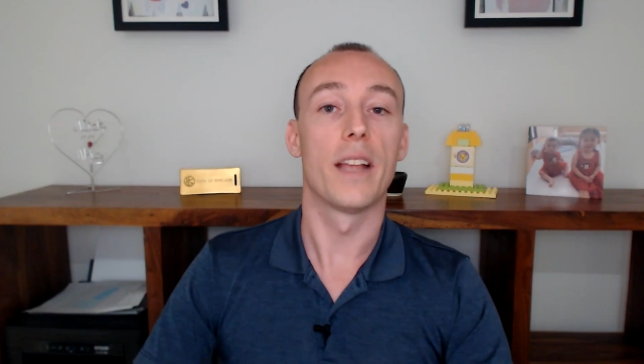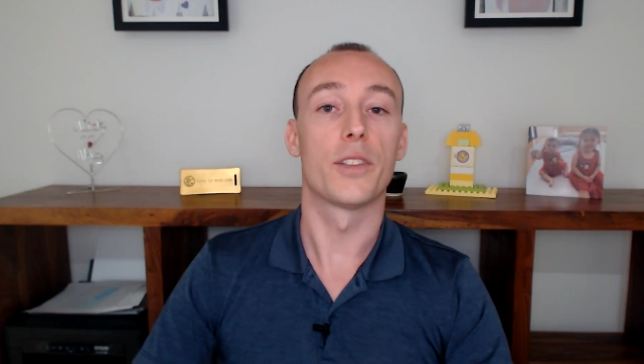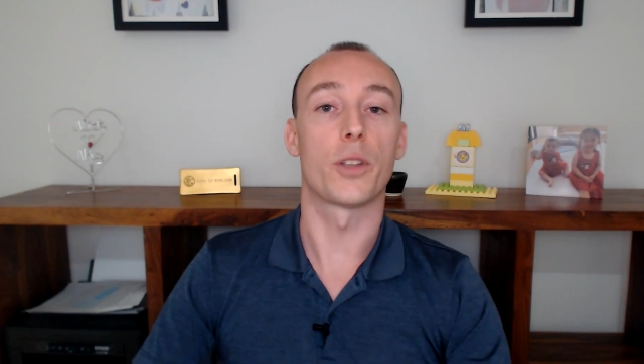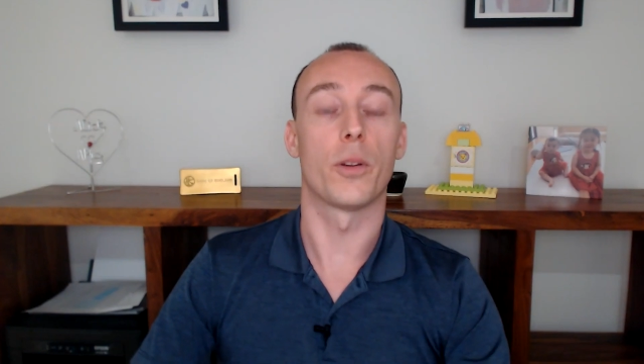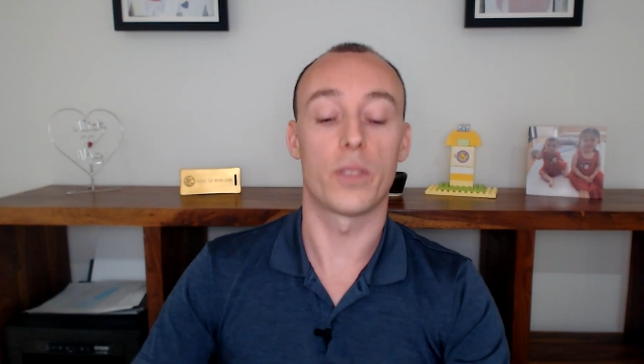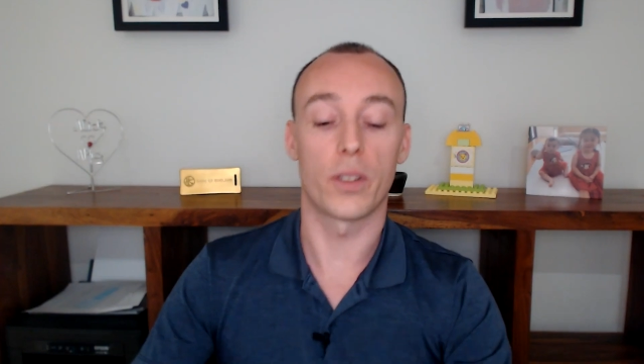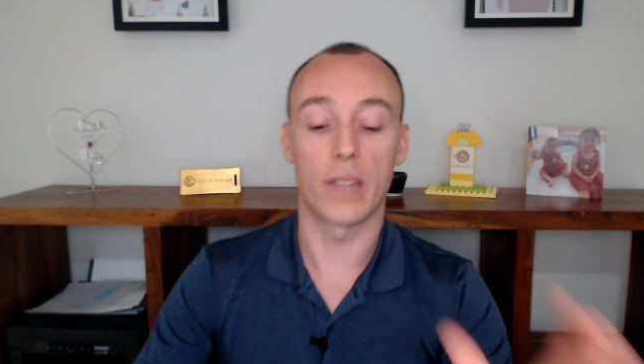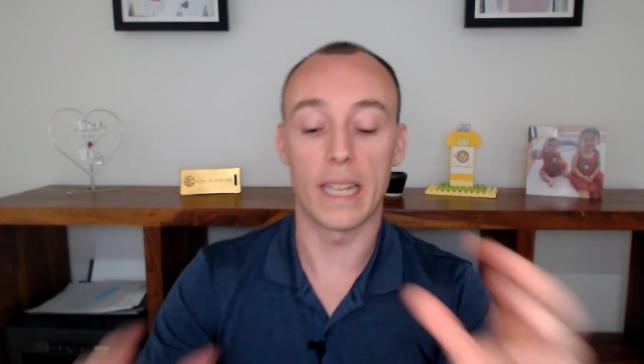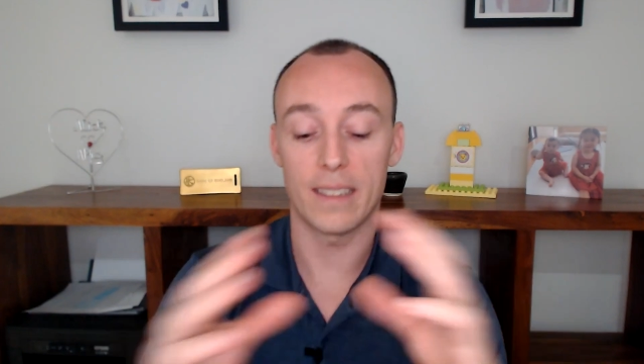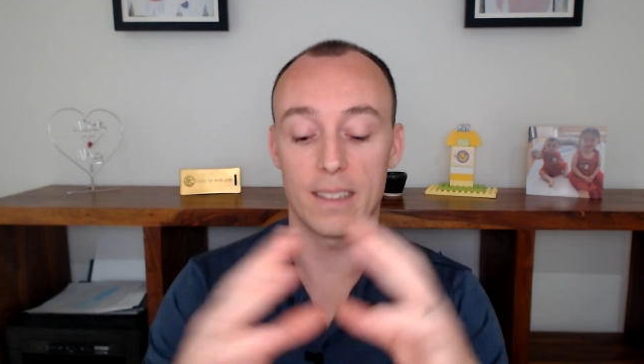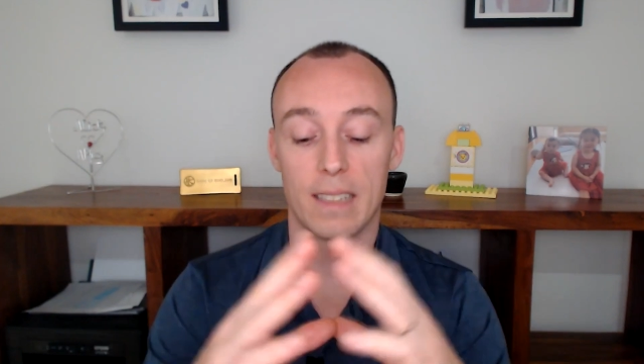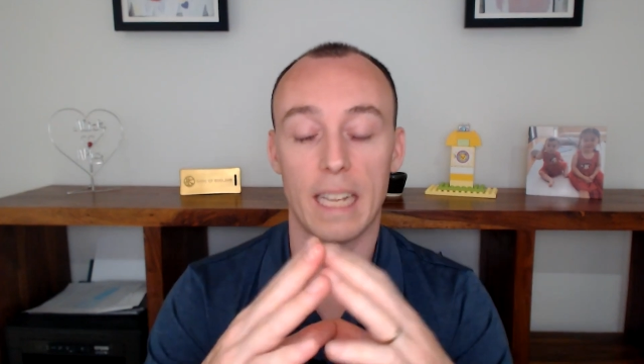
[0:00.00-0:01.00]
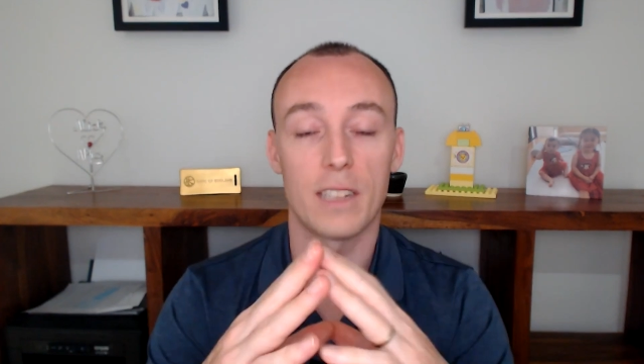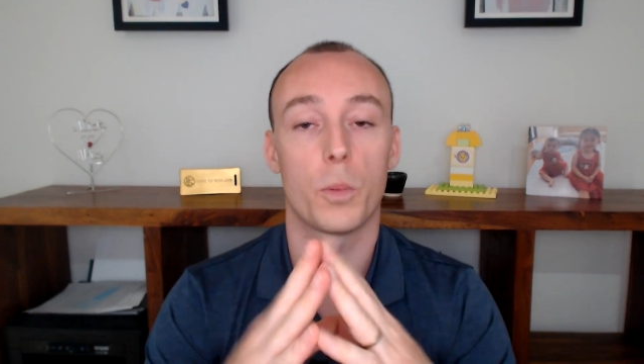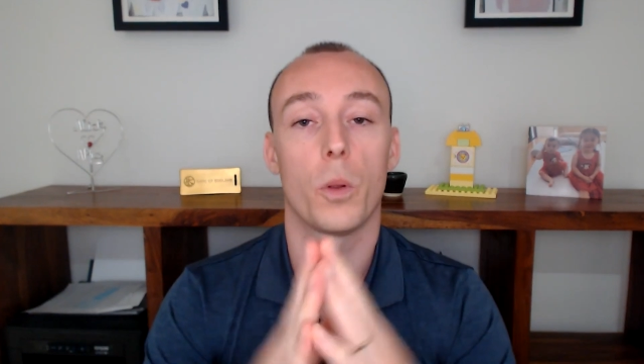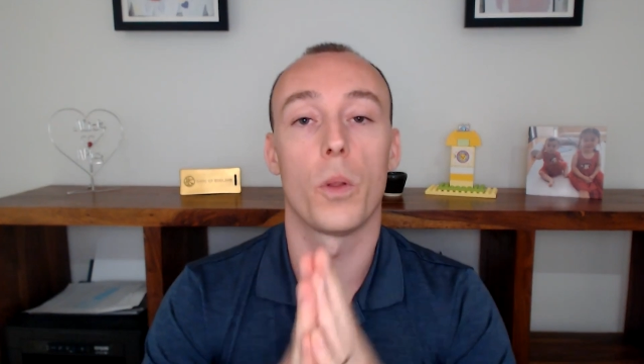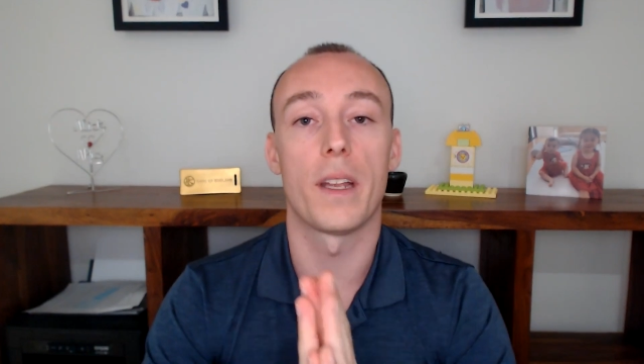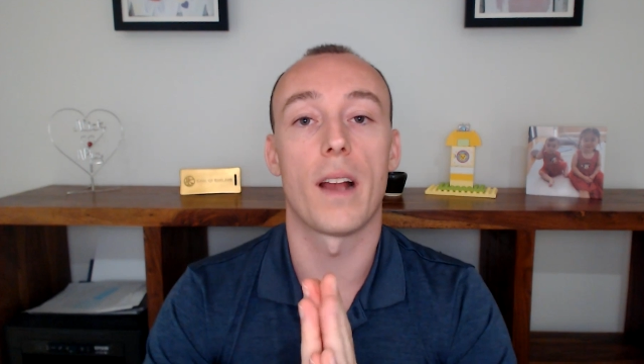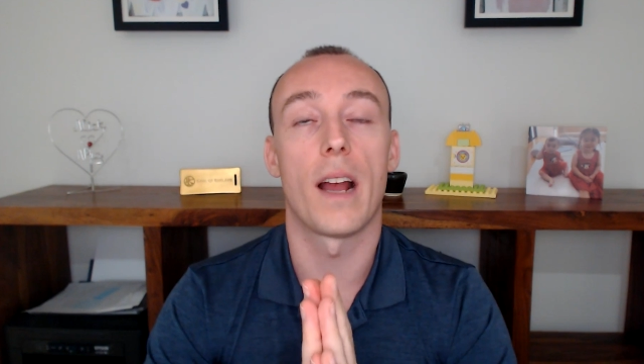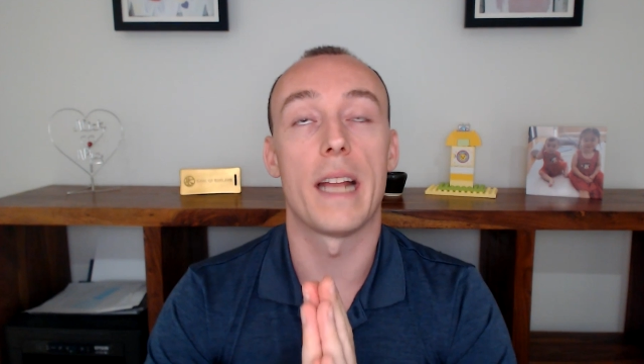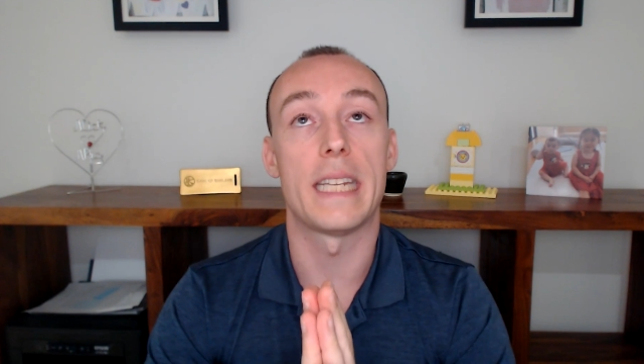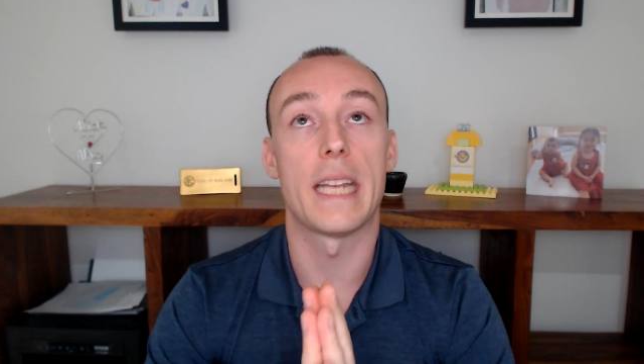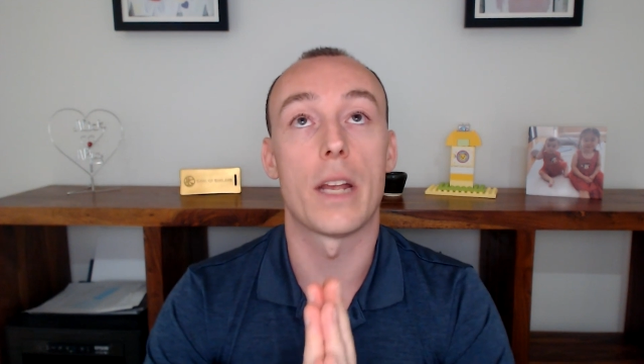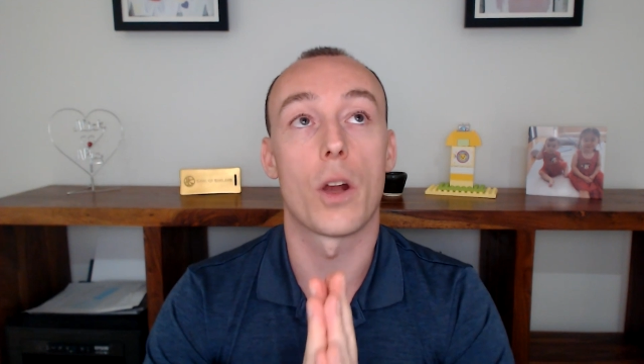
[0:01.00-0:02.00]
So let's explore the
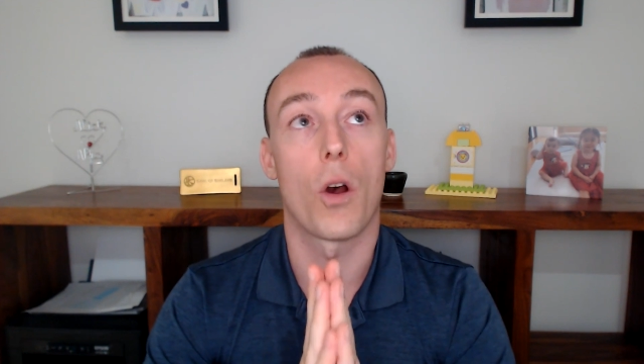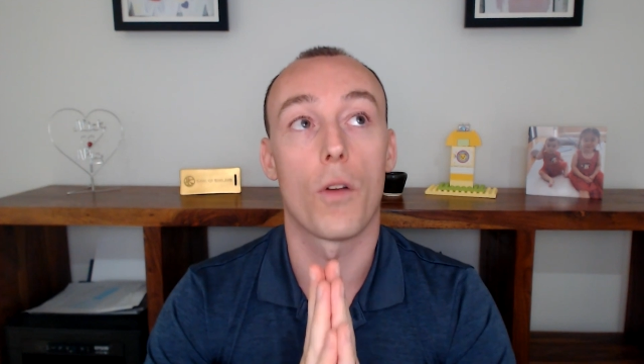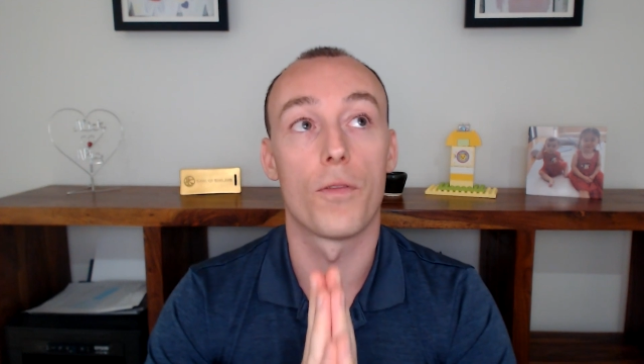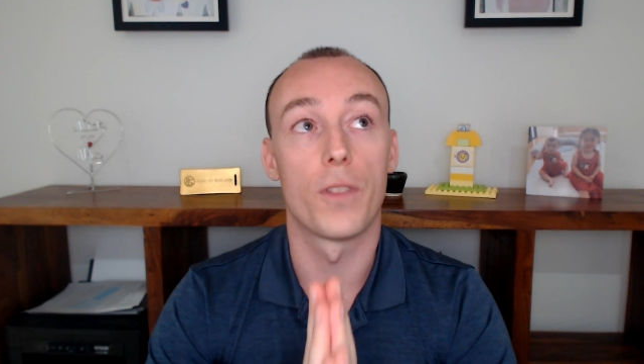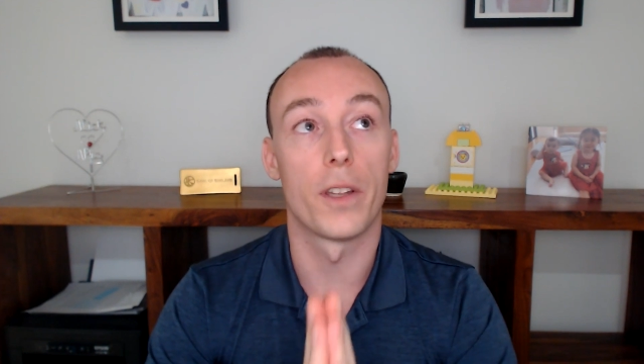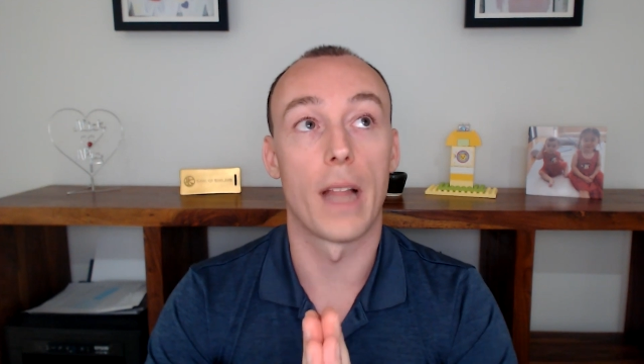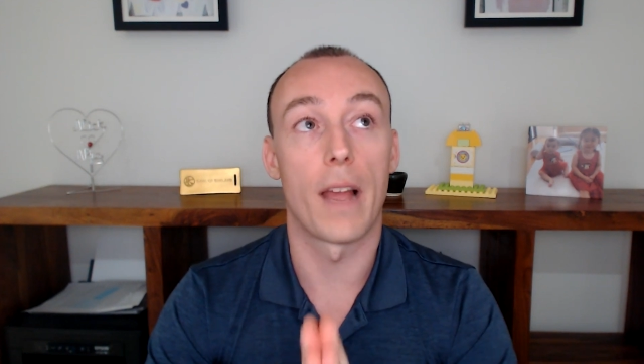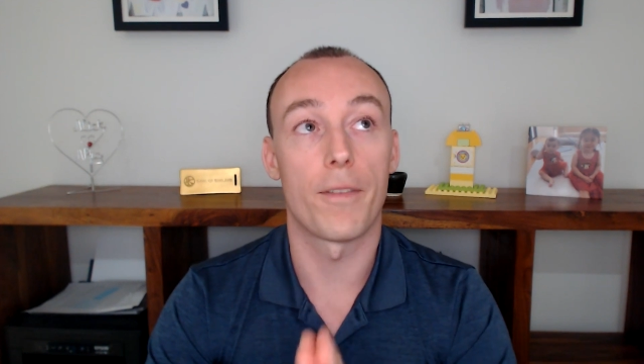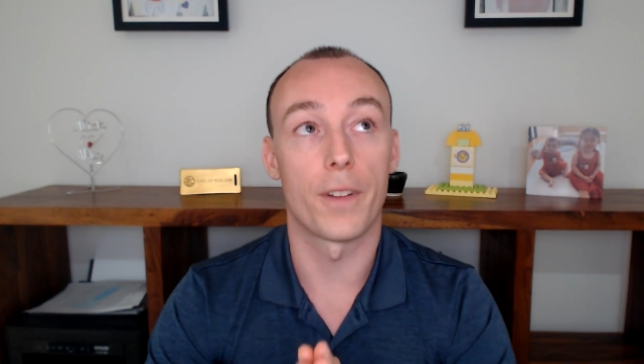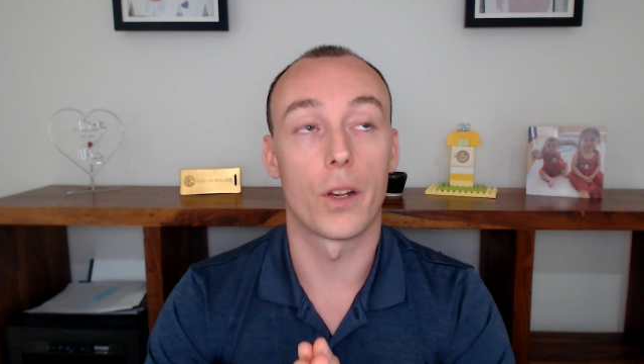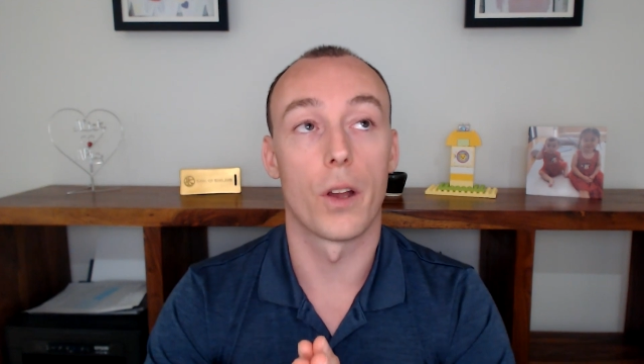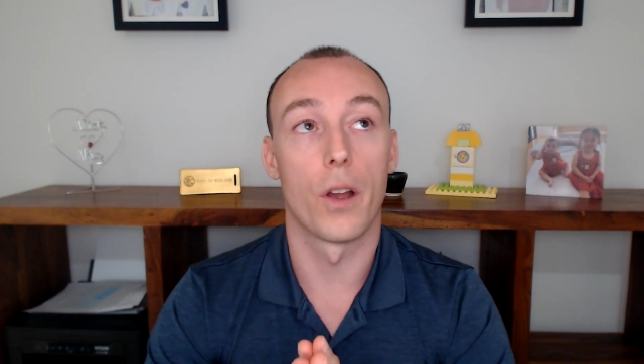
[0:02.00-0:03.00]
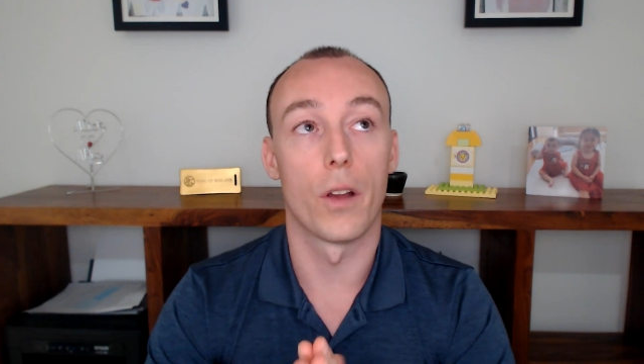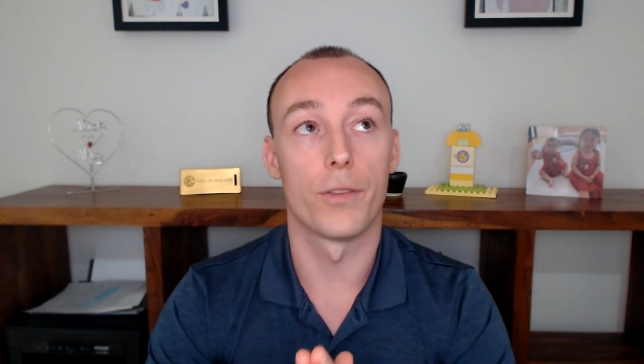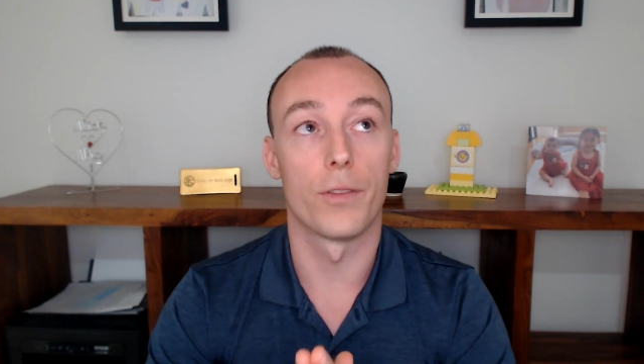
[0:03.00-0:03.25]
idea of the Laffer curve